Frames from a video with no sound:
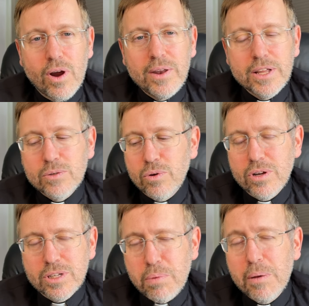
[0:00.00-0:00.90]
and this
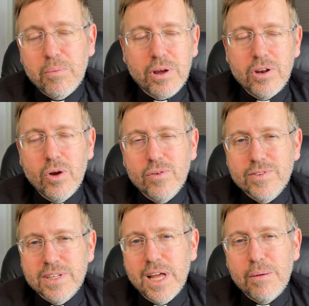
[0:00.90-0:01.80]
is probably where you know of his name,